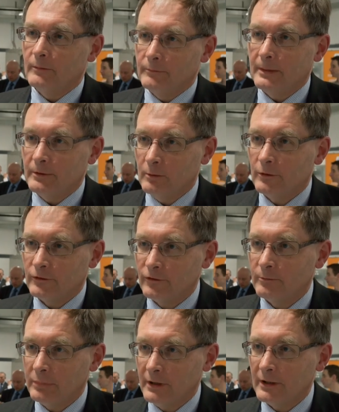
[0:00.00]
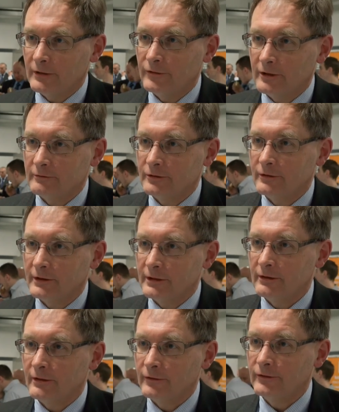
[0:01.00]
people who want to supply seriously
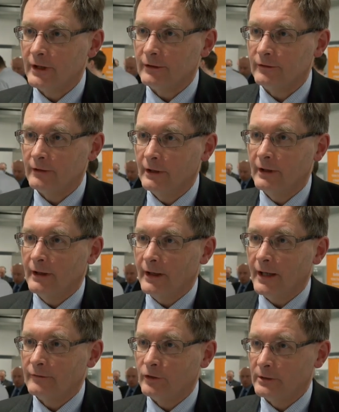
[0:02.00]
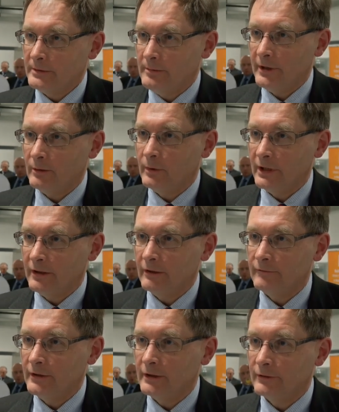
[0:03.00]
into this sector have got to prepare well in
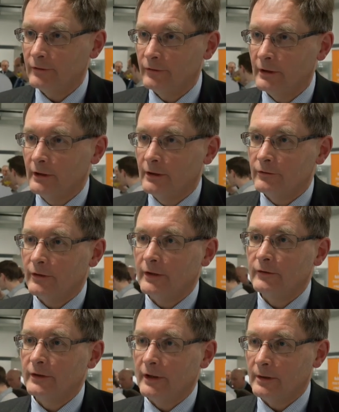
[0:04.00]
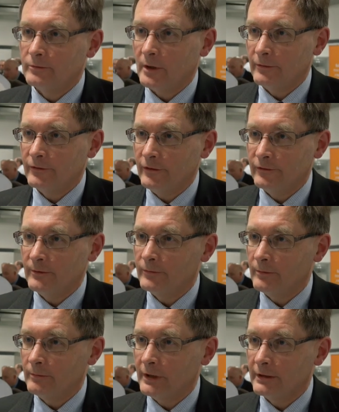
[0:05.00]
advance. So they've got to have the proper systems
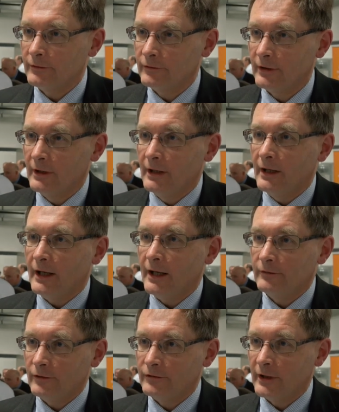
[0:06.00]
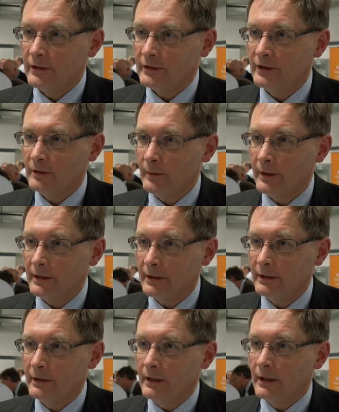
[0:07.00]
in place, understand the QA
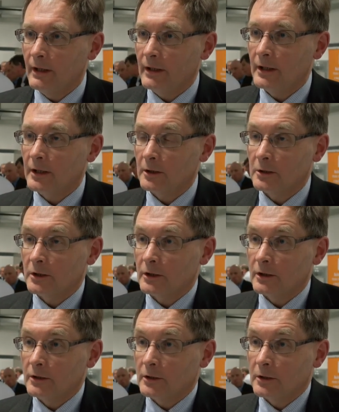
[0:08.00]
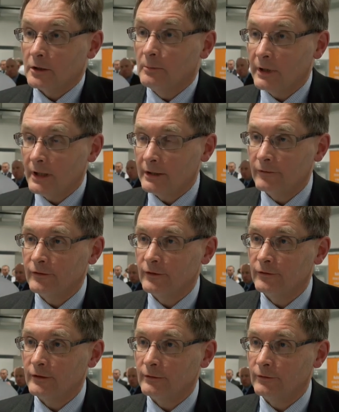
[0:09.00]
compliance
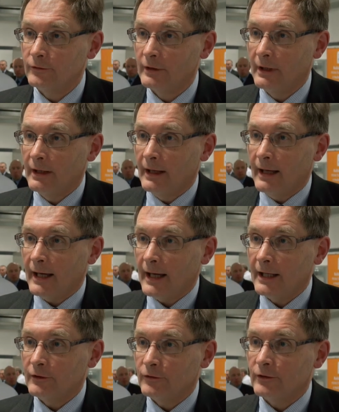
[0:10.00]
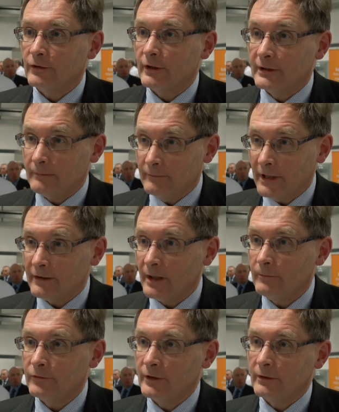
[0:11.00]
issues, and make
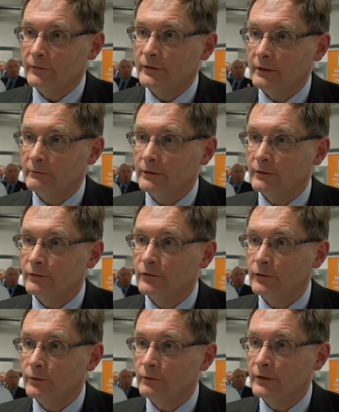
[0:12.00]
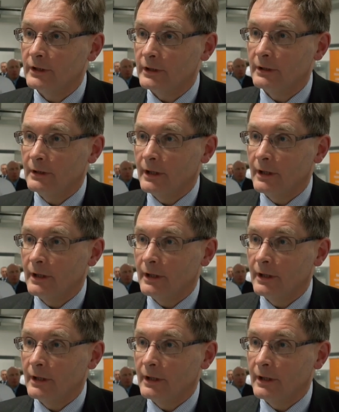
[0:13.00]
themselves known to the